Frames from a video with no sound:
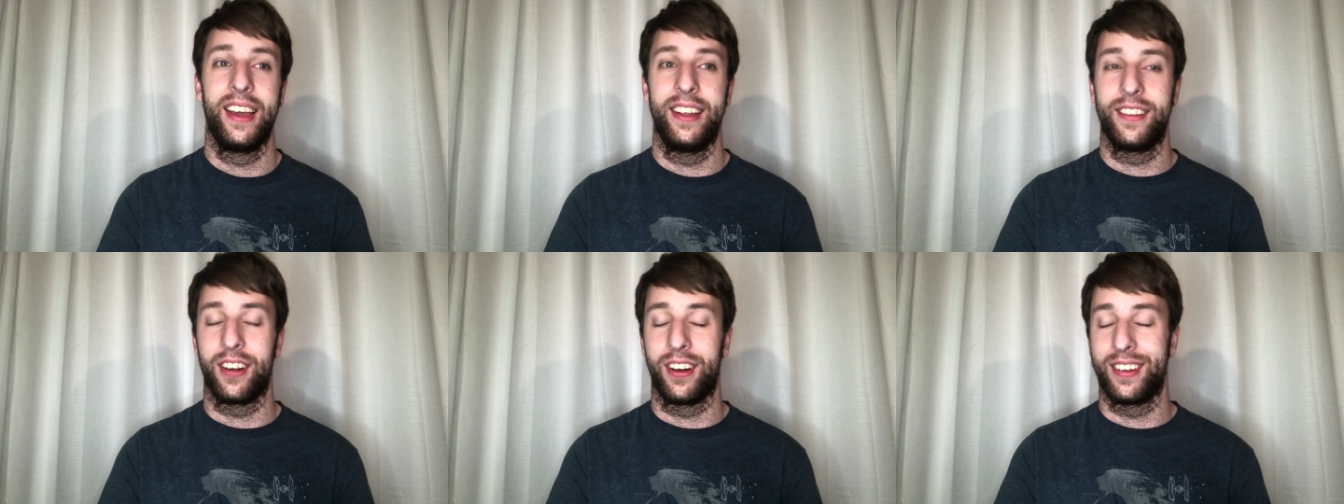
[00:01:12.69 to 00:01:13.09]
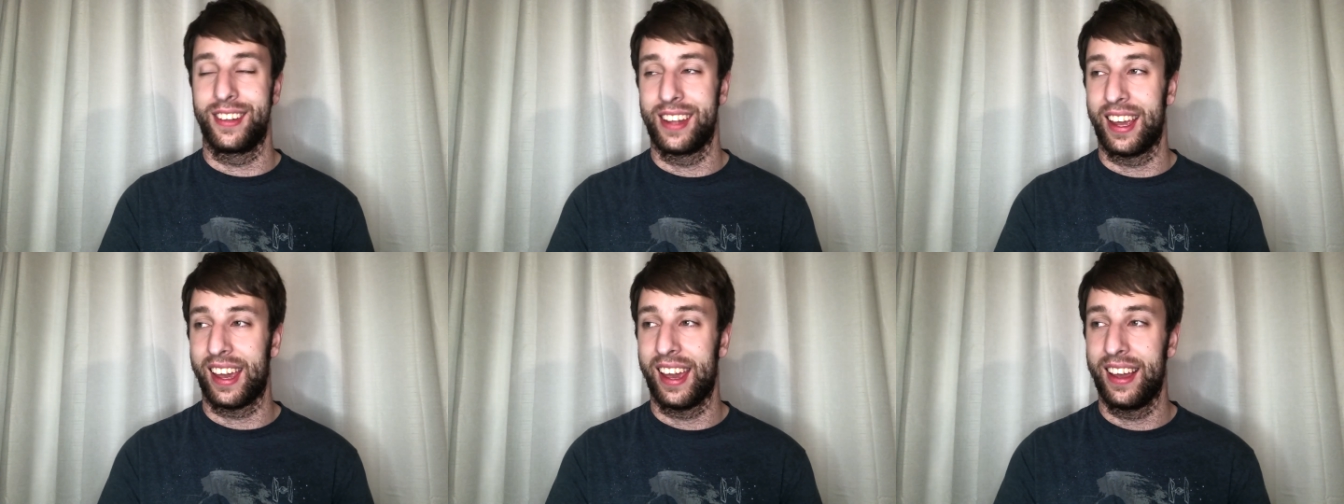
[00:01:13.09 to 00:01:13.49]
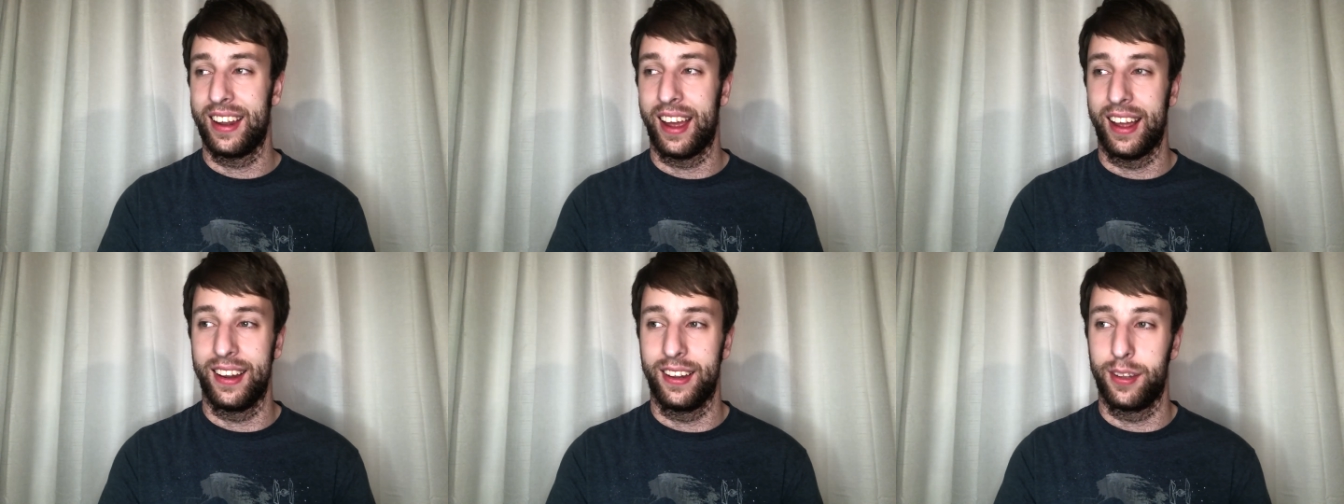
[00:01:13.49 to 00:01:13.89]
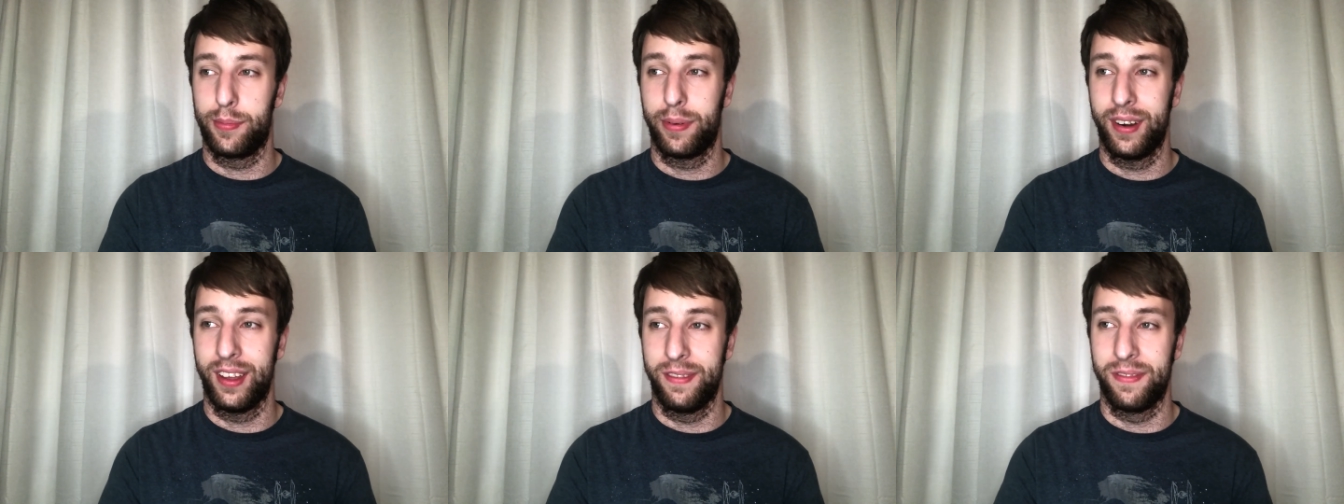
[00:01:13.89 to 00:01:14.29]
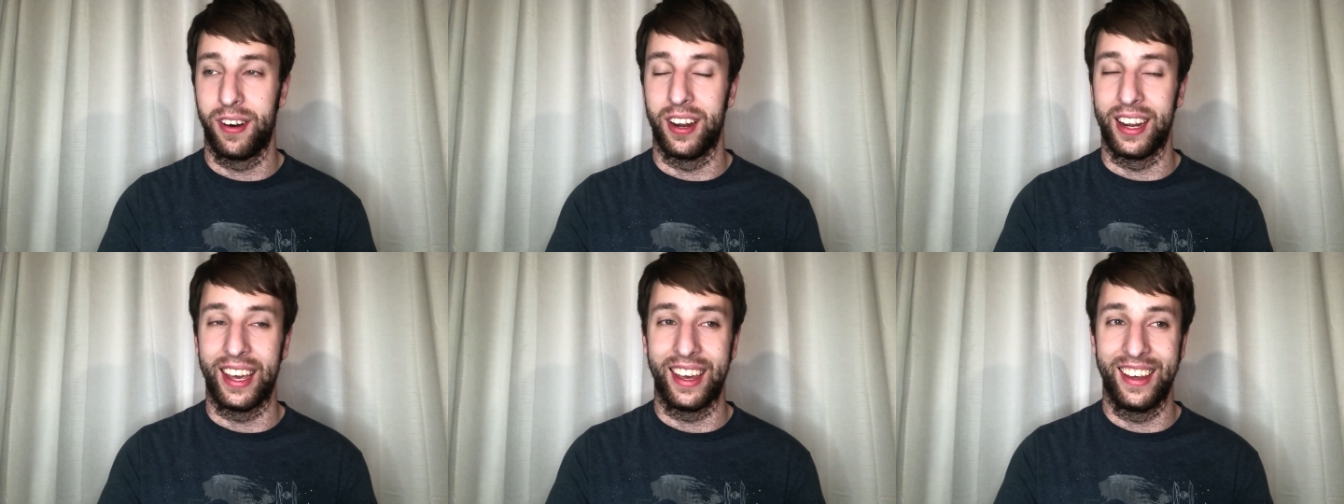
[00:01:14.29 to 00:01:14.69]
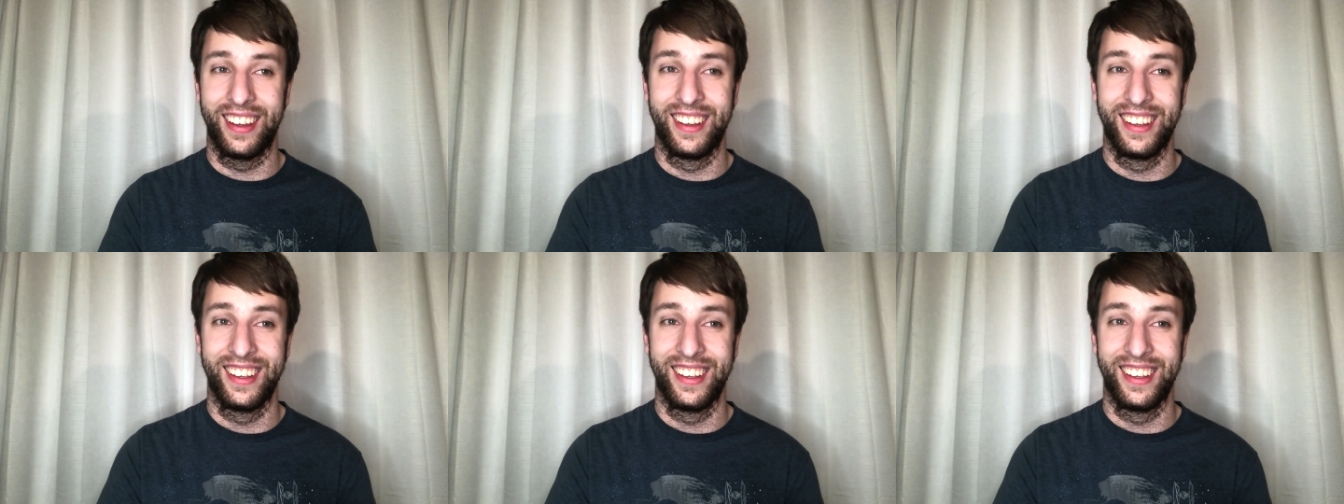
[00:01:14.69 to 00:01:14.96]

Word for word: he starts singing, and it's pretty funny.